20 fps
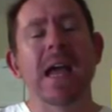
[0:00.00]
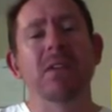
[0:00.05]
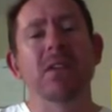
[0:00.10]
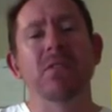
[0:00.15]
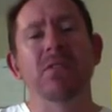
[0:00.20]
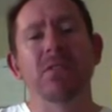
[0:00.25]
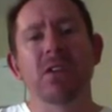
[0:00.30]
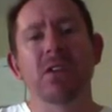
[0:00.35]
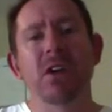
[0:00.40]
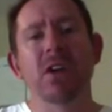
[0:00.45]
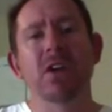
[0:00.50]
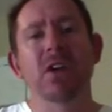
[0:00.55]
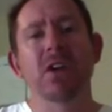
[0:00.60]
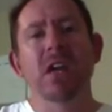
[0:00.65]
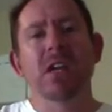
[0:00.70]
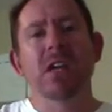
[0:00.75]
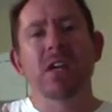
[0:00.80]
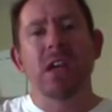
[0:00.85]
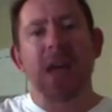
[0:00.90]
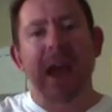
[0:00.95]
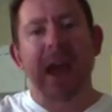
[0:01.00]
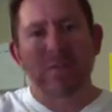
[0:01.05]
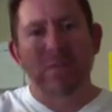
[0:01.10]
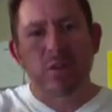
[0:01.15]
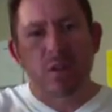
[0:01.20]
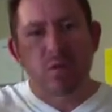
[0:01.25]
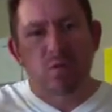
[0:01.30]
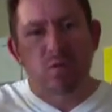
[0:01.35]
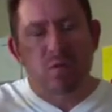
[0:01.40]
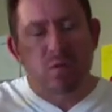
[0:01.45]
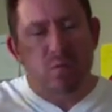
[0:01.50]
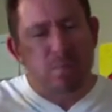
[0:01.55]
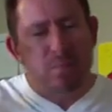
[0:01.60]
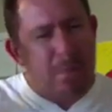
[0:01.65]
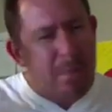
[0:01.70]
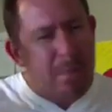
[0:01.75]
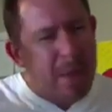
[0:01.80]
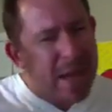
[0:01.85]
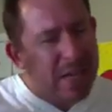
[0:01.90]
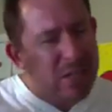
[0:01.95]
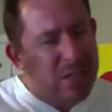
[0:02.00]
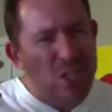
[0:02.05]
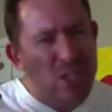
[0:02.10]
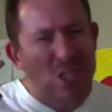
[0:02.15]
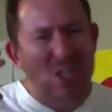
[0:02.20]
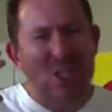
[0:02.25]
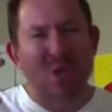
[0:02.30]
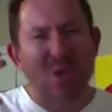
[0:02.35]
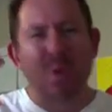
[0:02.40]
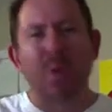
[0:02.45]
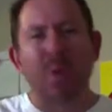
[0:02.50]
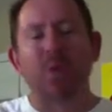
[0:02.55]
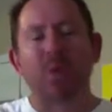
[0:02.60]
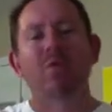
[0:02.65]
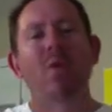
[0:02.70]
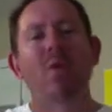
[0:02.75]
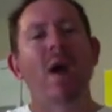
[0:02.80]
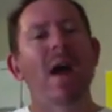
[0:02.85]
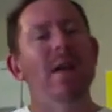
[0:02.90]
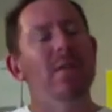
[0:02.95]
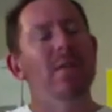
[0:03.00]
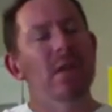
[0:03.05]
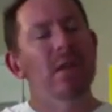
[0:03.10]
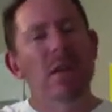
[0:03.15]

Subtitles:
And third, you have to make sure right